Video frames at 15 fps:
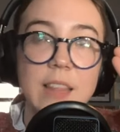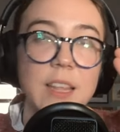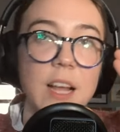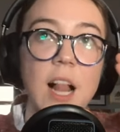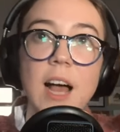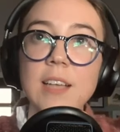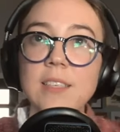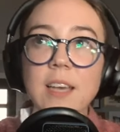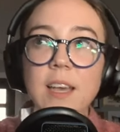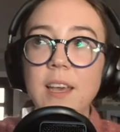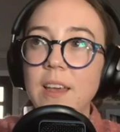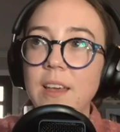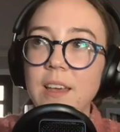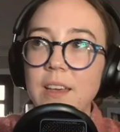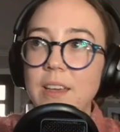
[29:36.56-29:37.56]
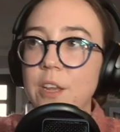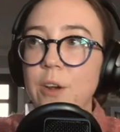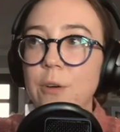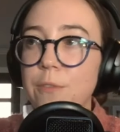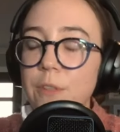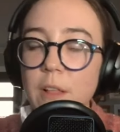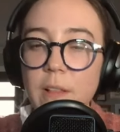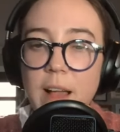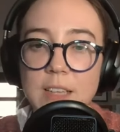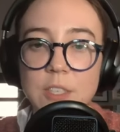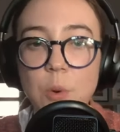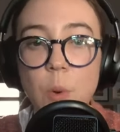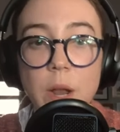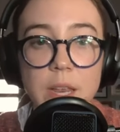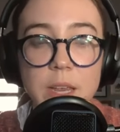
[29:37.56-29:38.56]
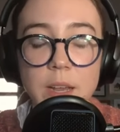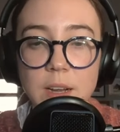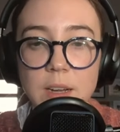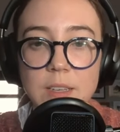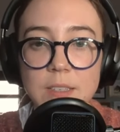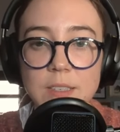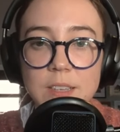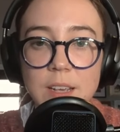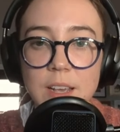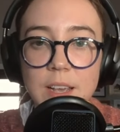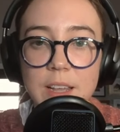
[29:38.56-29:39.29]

the classic, you know, for the last 20 years,